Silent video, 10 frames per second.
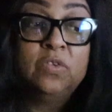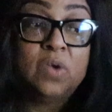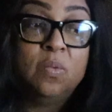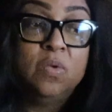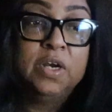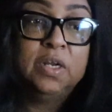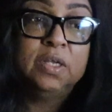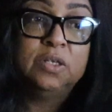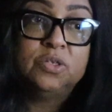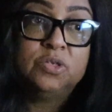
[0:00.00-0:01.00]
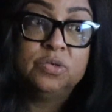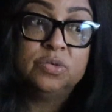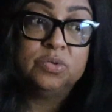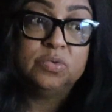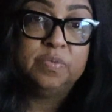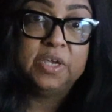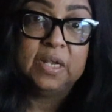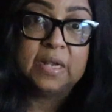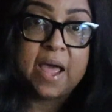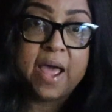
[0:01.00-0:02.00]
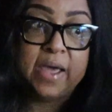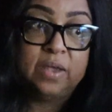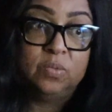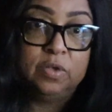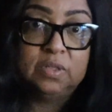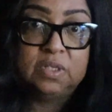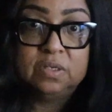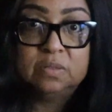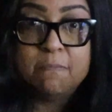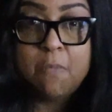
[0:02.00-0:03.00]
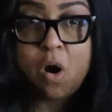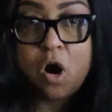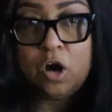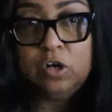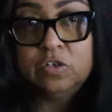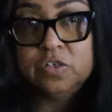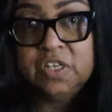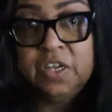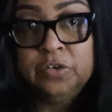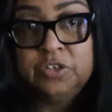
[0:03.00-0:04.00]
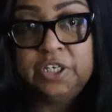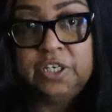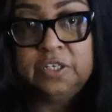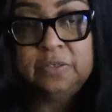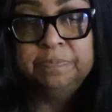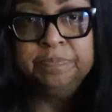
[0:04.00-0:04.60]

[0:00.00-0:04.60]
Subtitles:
So I wanted it to be aligned with these Mars energy.